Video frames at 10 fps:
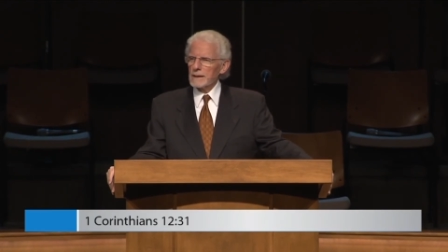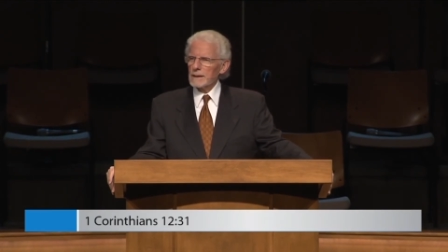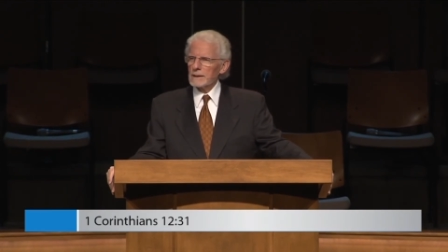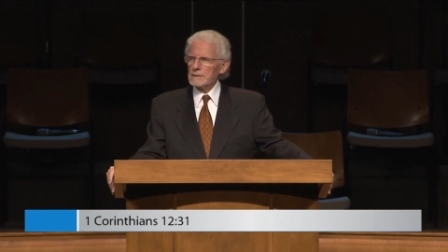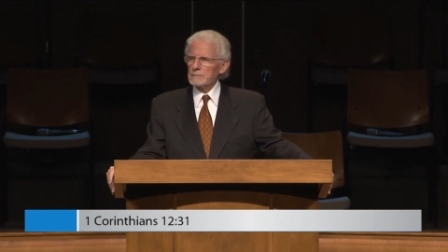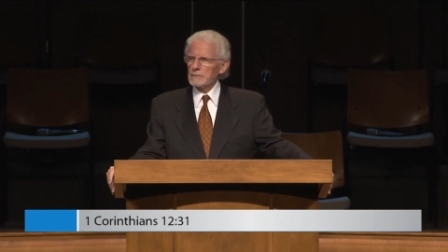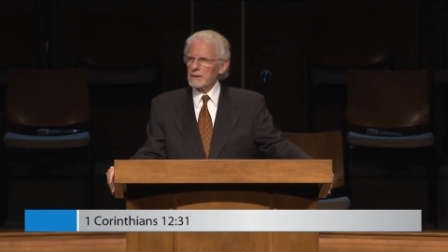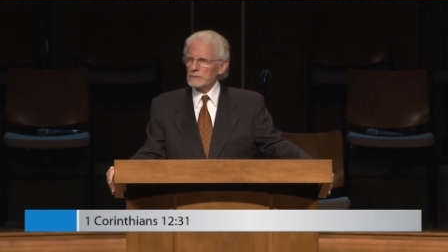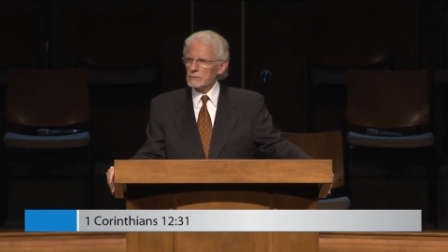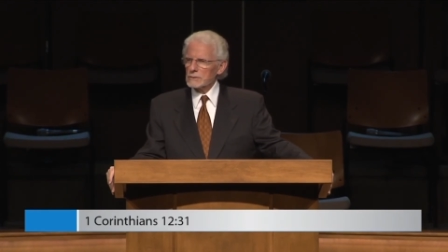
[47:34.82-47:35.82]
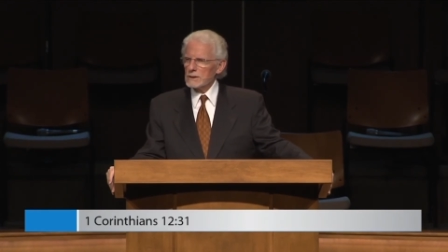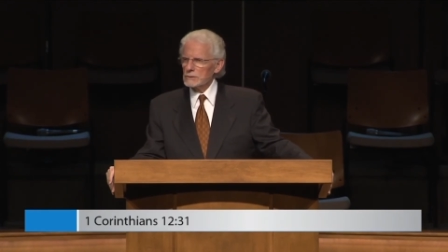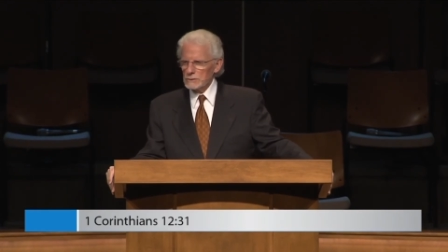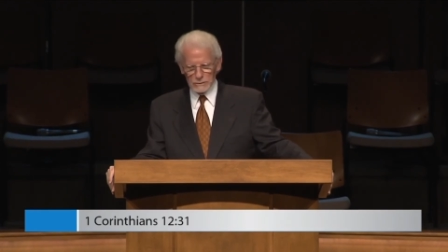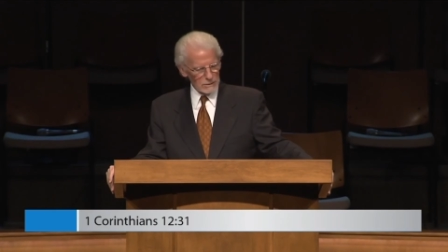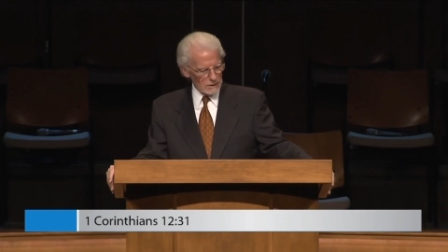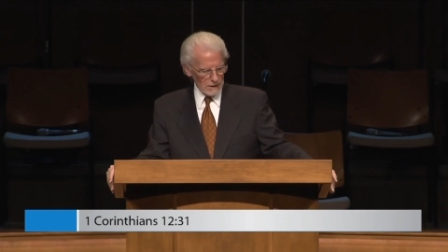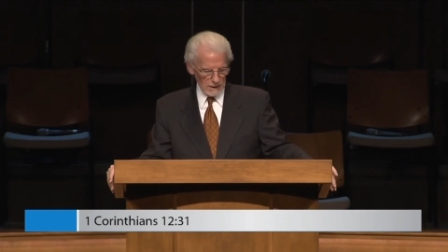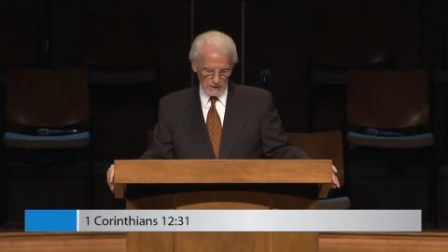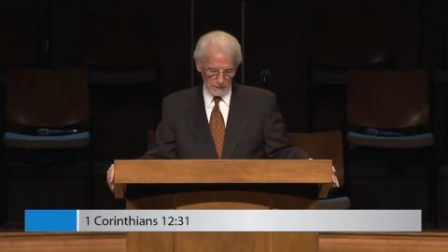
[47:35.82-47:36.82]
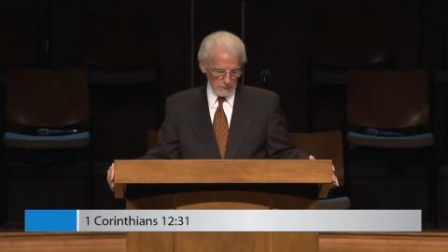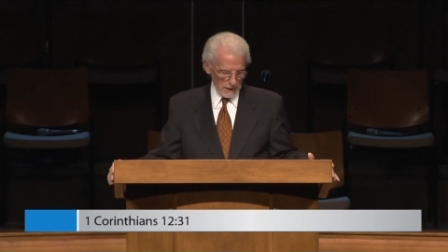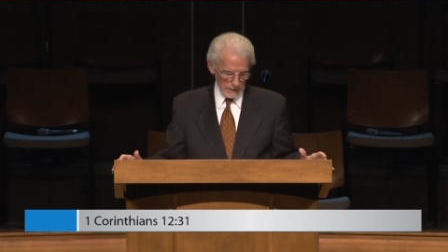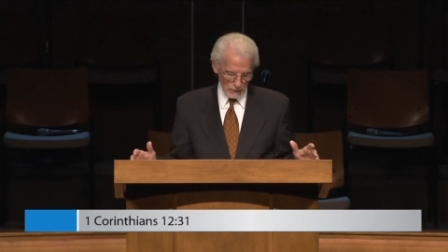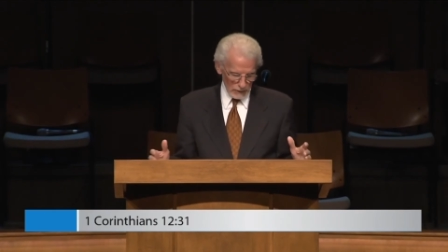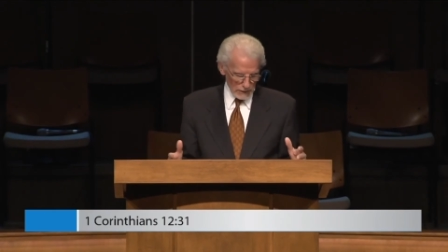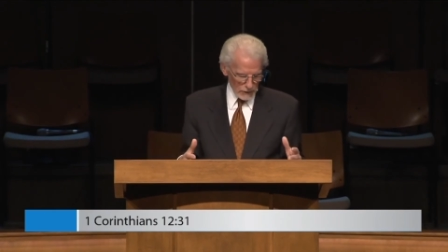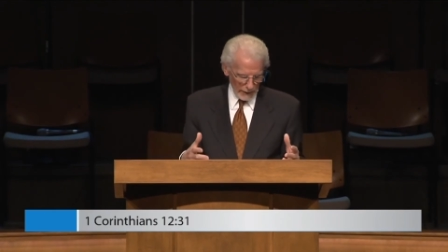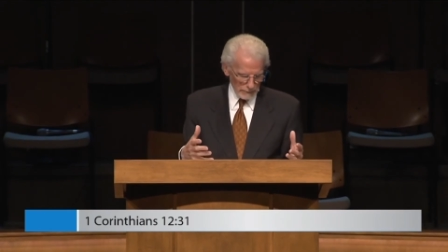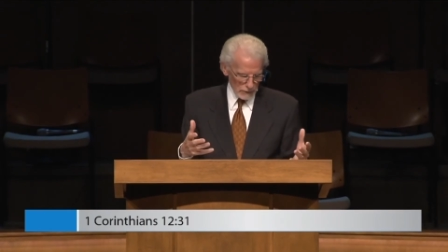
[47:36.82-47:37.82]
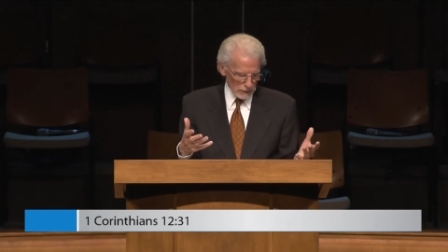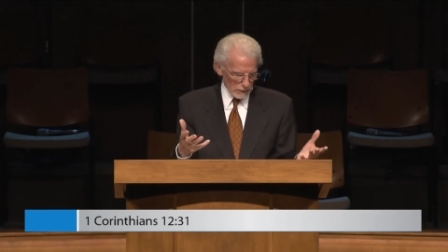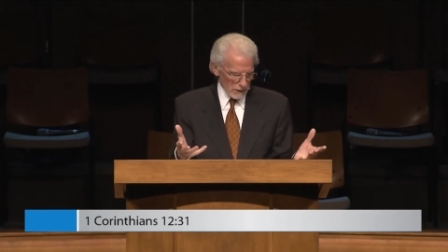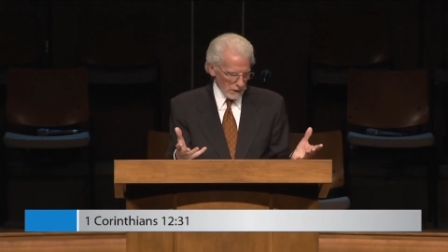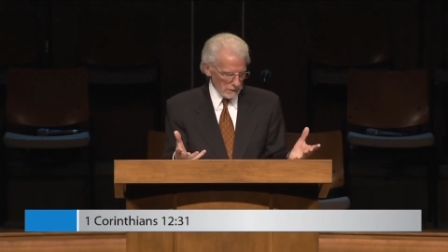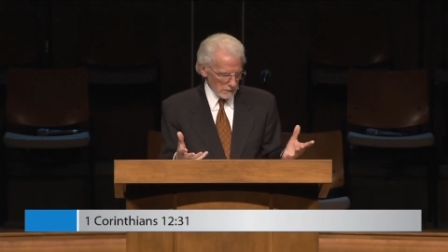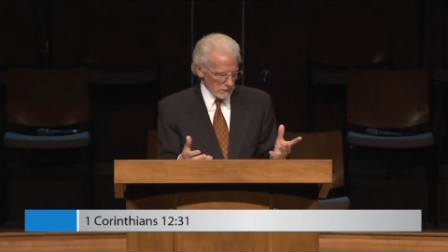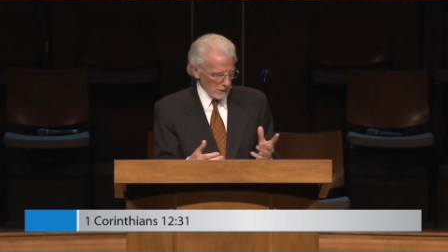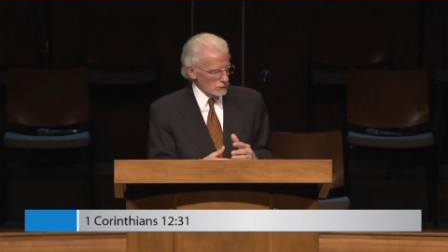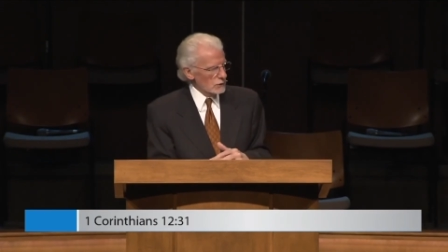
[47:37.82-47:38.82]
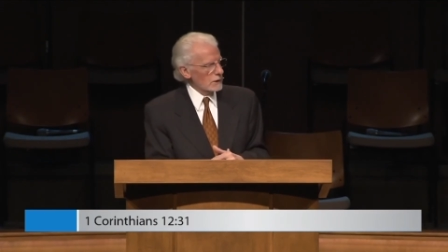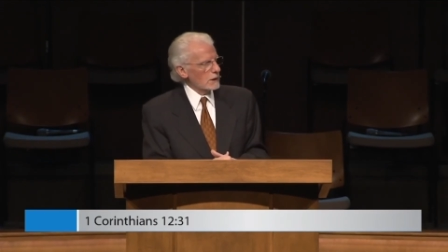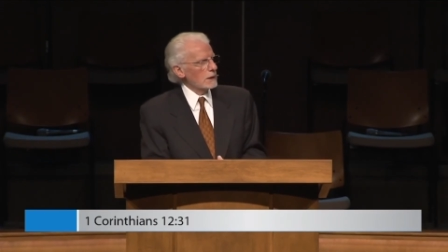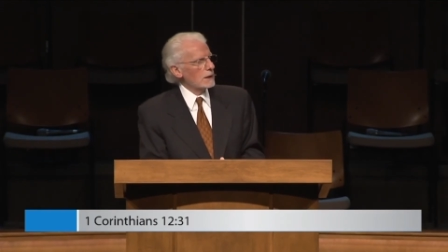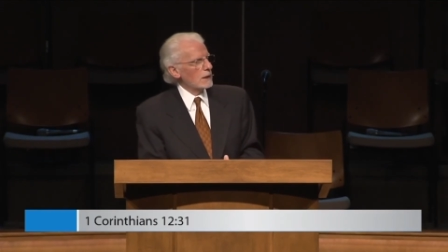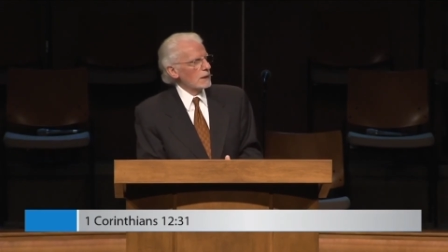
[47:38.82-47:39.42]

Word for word: Uh, professor teachers sometimes are exceptional in teaching,